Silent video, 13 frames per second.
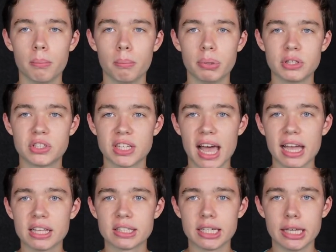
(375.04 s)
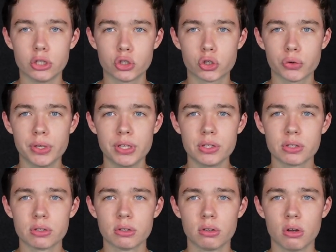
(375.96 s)
But Zion's
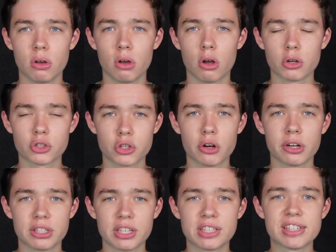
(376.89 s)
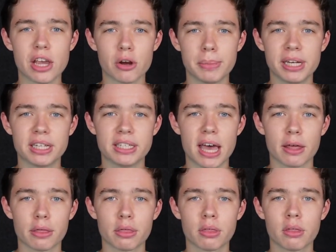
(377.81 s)
injuries are starting to scare me to
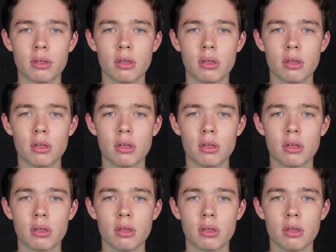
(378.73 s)
death.